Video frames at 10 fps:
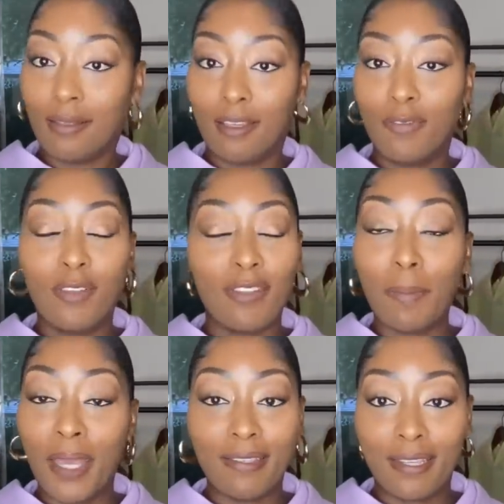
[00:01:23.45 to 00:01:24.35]
it feels
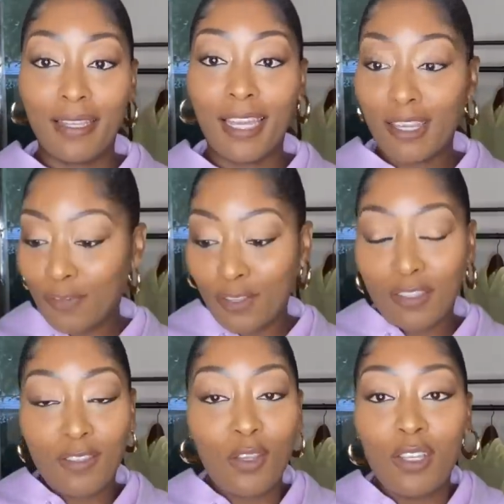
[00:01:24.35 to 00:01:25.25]
amazing. Like it
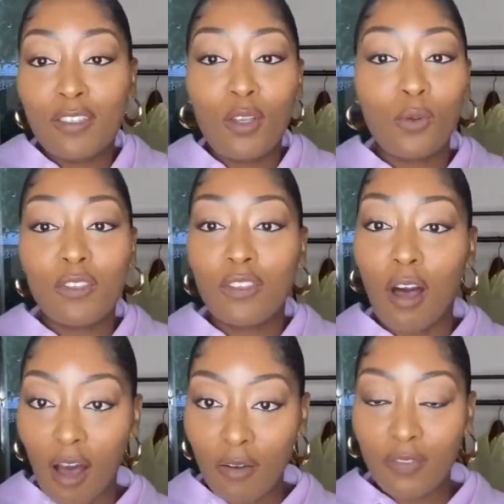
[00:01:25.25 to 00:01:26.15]
feels so it's so
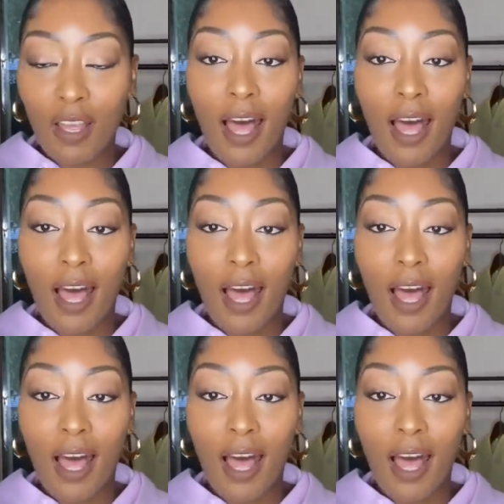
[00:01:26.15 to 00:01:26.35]
soft.